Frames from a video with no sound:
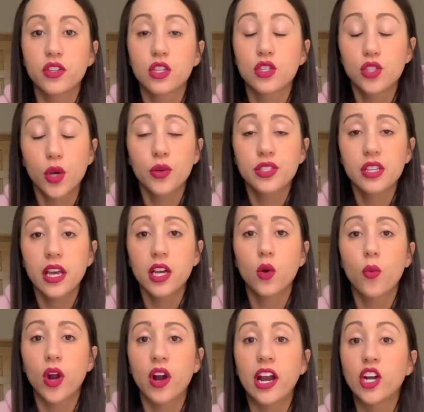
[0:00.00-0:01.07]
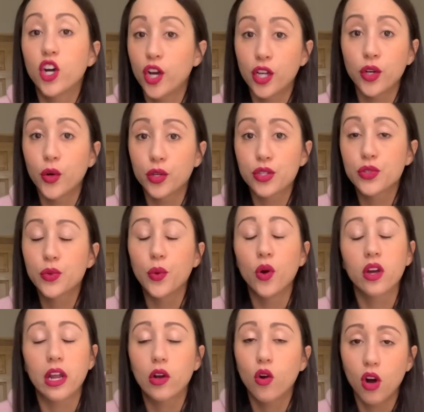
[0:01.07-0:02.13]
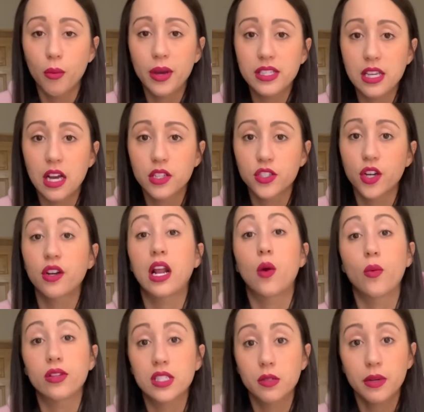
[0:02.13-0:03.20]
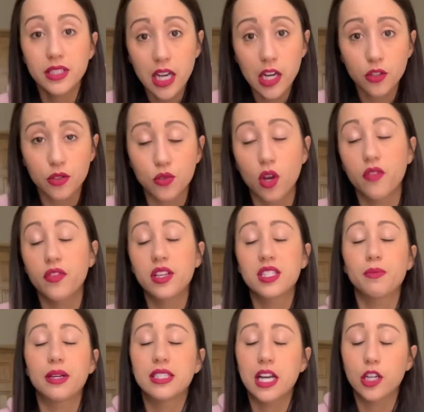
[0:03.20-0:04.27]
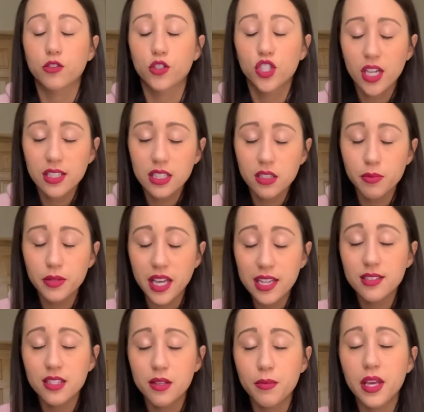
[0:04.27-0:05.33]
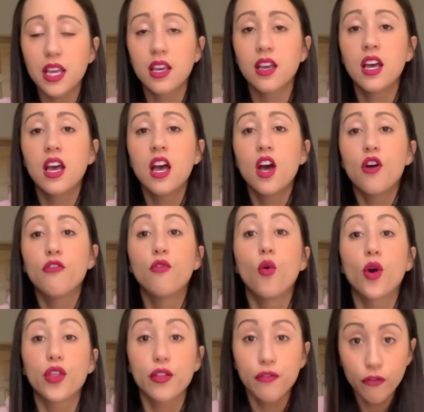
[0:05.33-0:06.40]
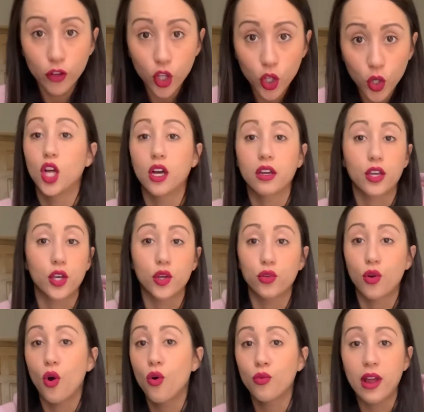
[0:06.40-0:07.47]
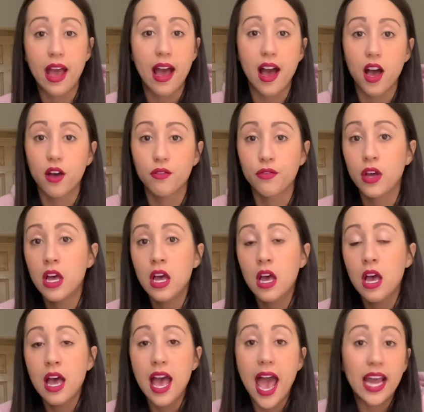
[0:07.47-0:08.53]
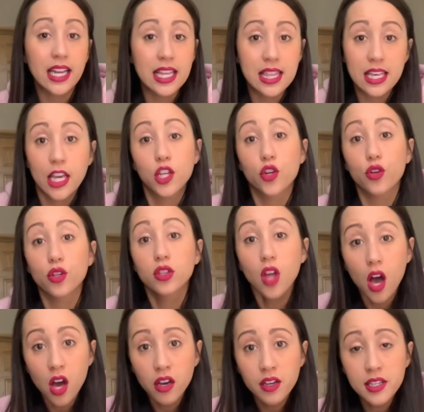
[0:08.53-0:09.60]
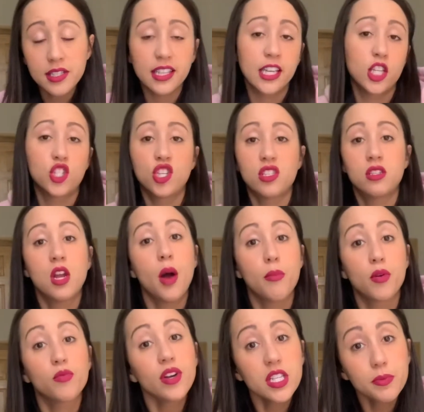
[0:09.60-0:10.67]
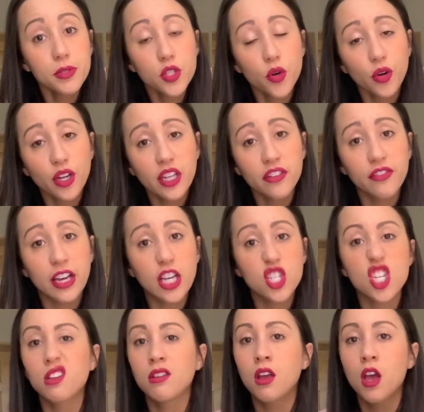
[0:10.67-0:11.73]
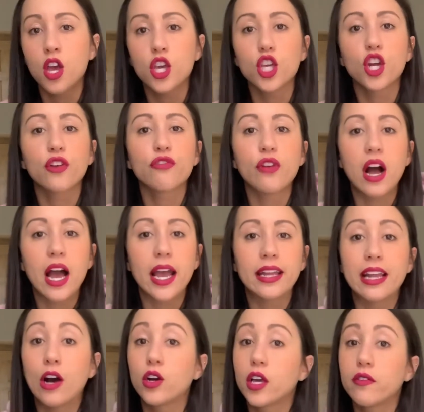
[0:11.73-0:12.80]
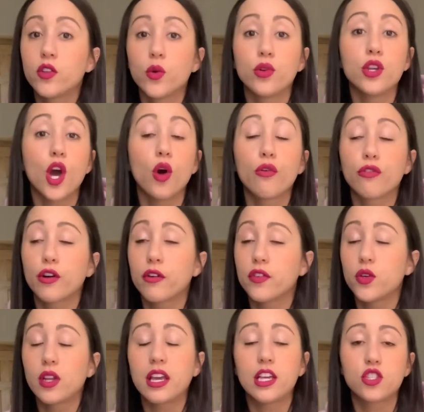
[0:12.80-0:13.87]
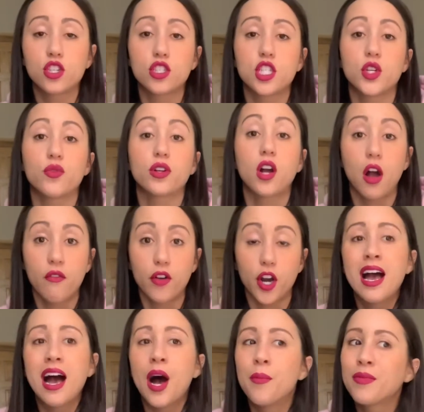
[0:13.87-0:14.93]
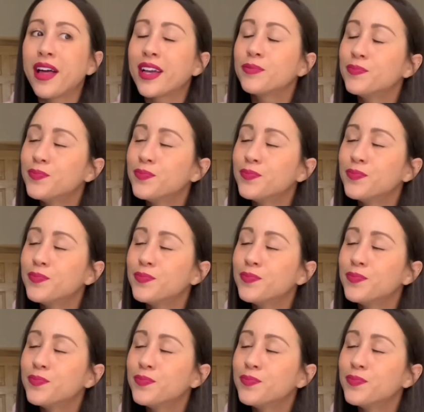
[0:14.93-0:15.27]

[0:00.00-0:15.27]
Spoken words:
so sick where I couldn't go to school, and I called my doctor and I went to my doctor's office. My doctor tested me for the flu. Look, you don't have anything in your lungs, like it's just an upper respiratory infection, you're fine. I'll give you a note for a few days just to recover. I'm like,